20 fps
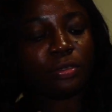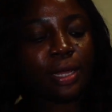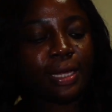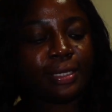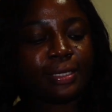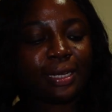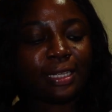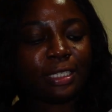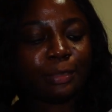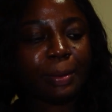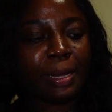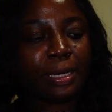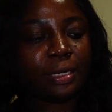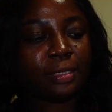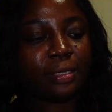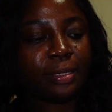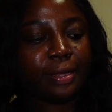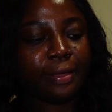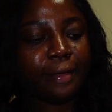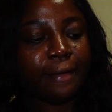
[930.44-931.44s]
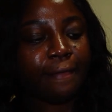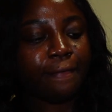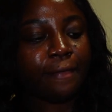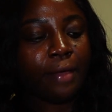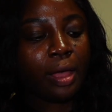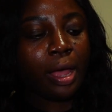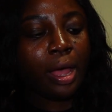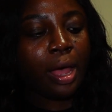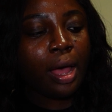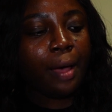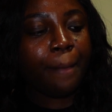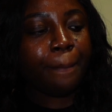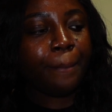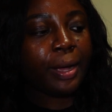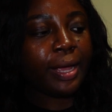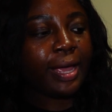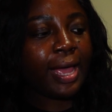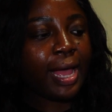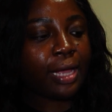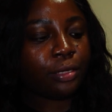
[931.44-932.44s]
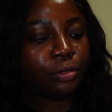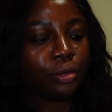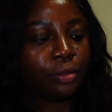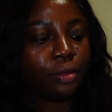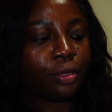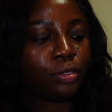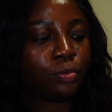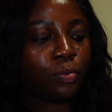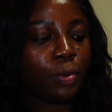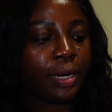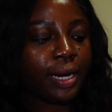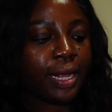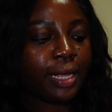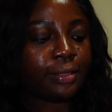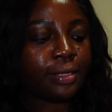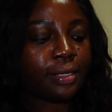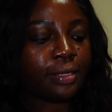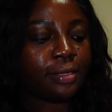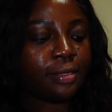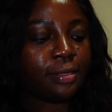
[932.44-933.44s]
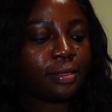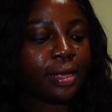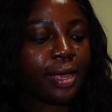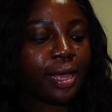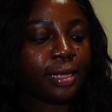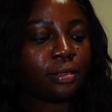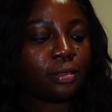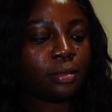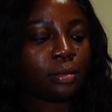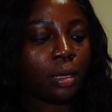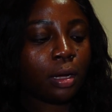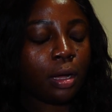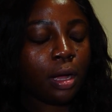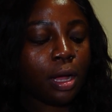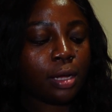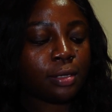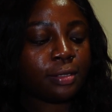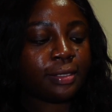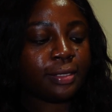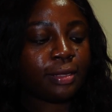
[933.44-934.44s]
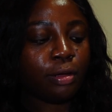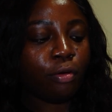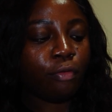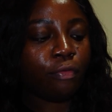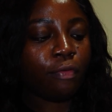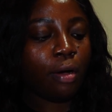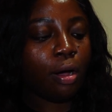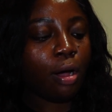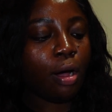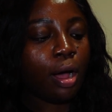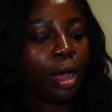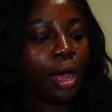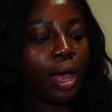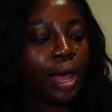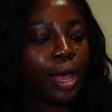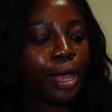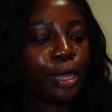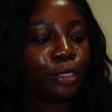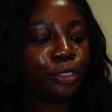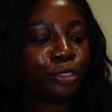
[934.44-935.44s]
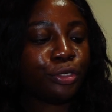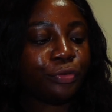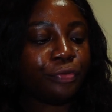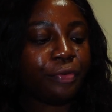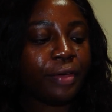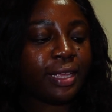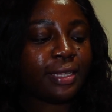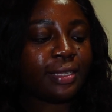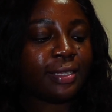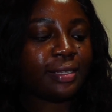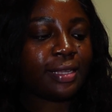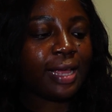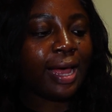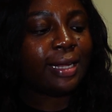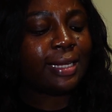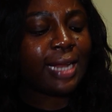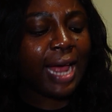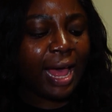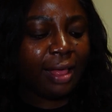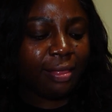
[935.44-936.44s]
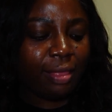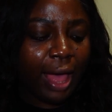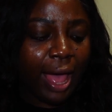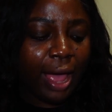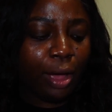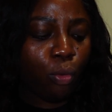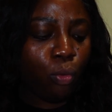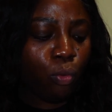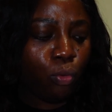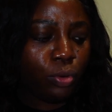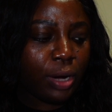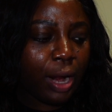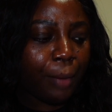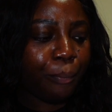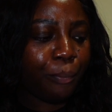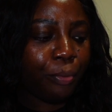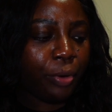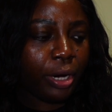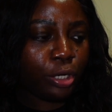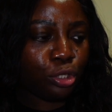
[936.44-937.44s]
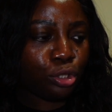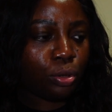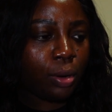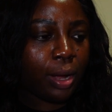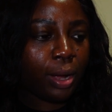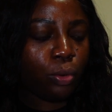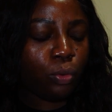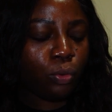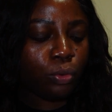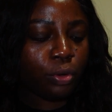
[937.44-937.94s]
not as expensive. But yeah, so this one is a Siesta Car Silver duvet set. I'm pretty sure I